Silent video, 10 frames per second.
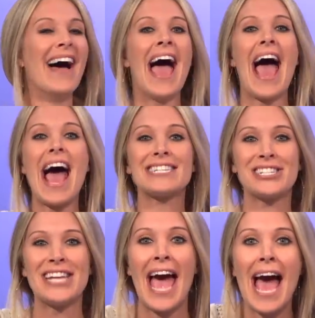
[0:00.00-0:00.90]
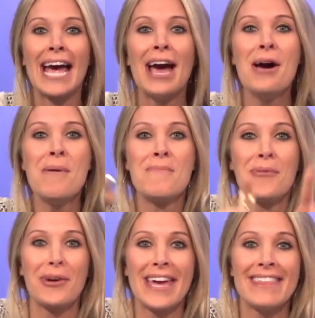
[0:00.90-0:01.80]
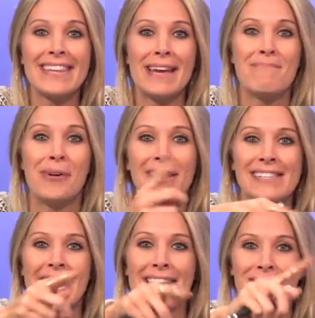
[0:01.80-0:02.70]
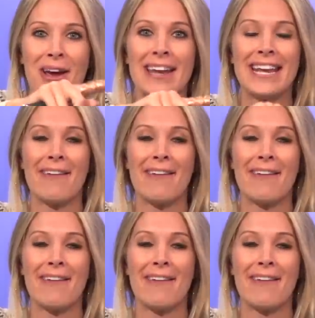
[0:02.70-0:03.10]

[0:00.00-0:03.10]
Hashtag Bree the nipple. Let's get it trending,